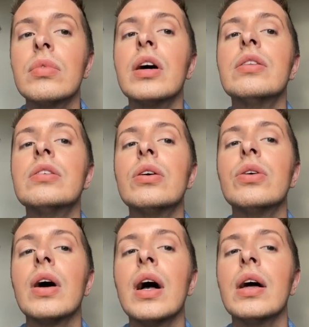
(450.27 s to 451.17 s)
like tilt
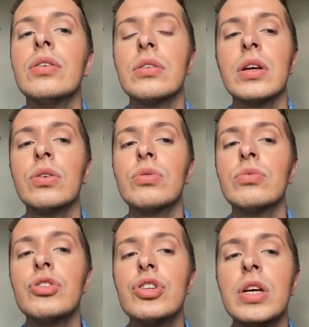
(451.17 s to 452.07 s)
your head, like your
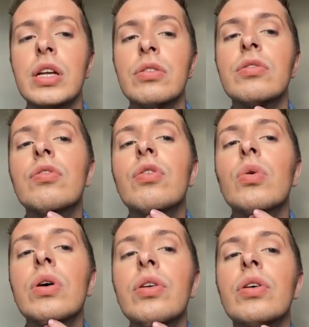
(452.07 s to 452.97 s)
chin
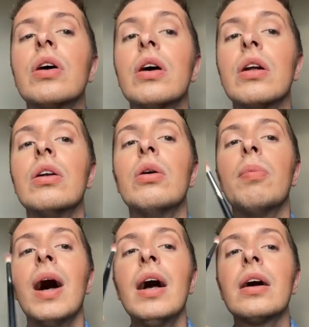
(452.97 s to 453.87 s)
forward and kind of look
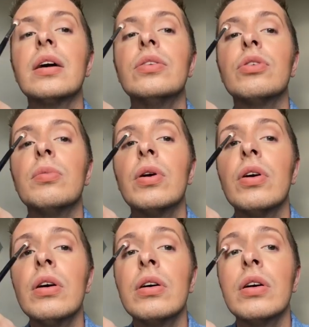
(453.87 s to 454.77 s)
back into a
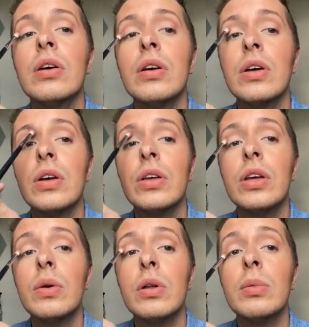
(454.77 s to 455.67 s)
mirror,
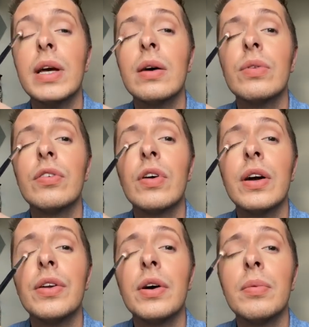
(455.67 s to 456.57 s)
you will be able to
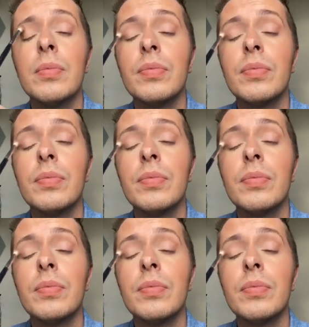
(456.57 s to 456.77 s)
find it.